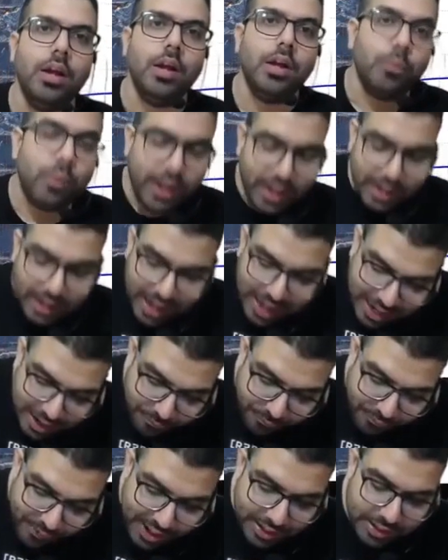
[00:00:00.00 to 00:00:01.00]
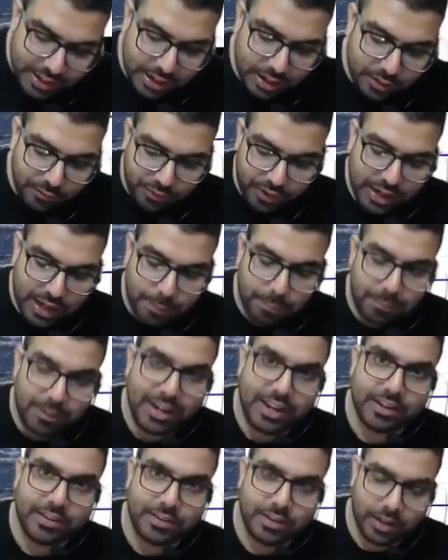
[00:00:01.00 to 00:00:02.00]
when I filed the refund
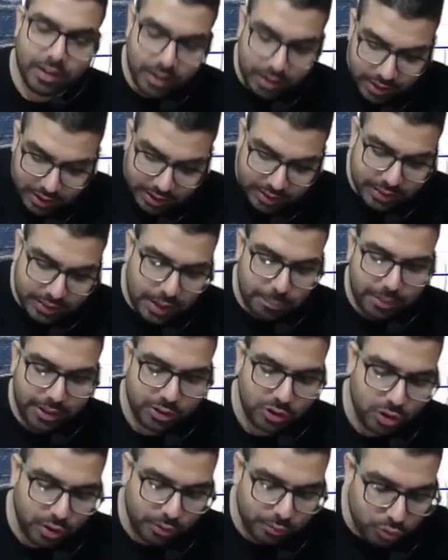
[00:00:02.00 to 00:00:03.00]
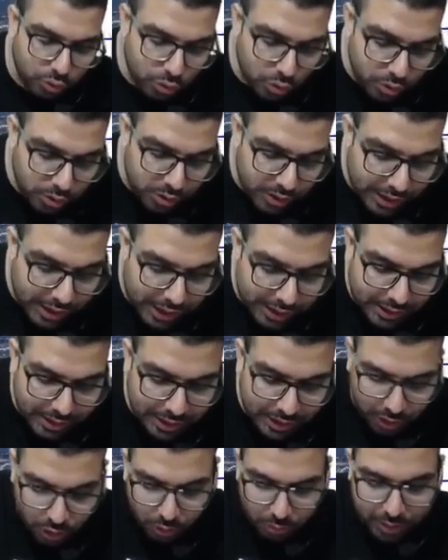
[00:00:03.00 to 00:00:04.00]
application in the month of June, they are
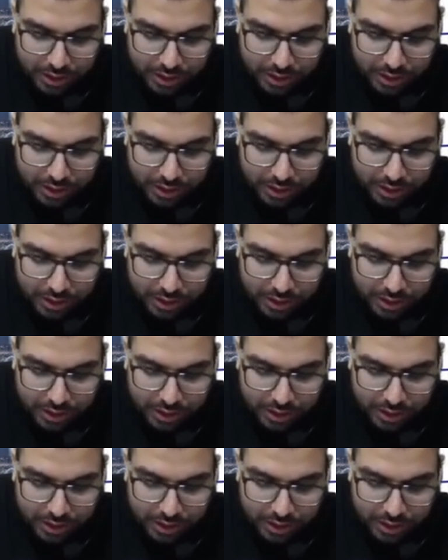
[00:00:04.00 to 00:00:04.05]
telling over